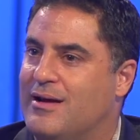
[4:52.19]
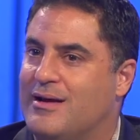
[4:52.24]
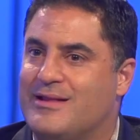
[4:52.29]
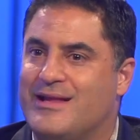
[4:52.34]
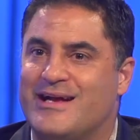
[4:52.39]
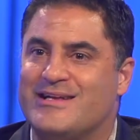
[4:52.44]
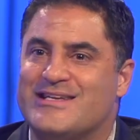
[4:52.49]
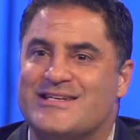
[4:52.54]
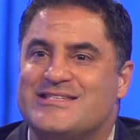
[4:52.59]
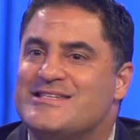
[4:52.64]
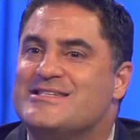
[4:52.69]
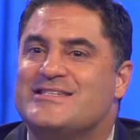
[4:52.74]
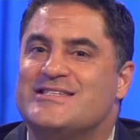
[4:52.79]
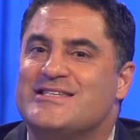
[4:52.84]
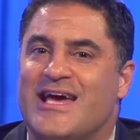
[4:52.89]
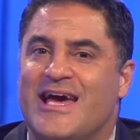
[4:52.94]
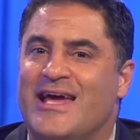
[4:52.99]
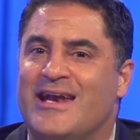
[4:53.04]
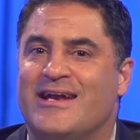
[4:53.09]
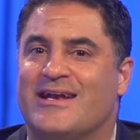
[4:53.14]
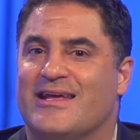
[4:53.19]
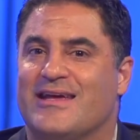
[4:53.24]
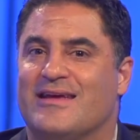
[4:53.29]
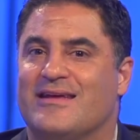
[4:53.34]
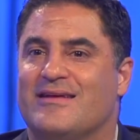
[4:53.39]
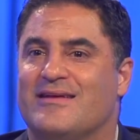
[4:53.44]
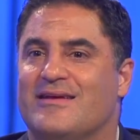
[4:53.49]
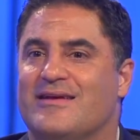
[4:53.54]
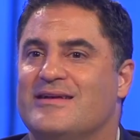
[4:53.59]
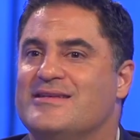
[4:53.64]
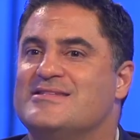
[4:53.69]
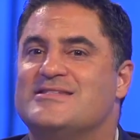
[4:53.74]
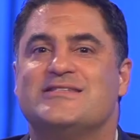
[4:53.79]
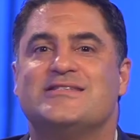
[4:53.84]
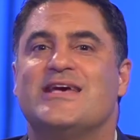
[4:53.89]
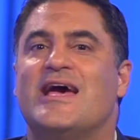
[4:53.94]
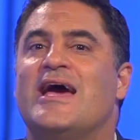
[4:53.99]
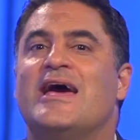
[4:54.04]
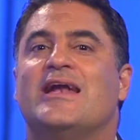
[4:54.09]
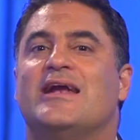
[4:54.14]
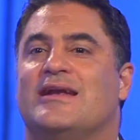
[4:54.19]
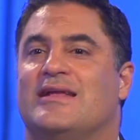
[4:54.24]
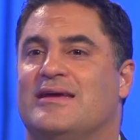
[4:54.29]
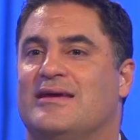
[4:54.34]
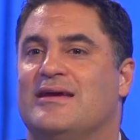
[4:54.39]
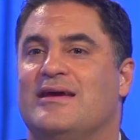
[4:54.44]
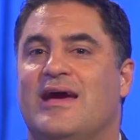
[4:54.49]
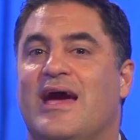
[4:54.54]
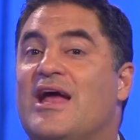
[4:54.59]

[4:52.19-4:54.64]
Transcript: That, that's insanity, insanity.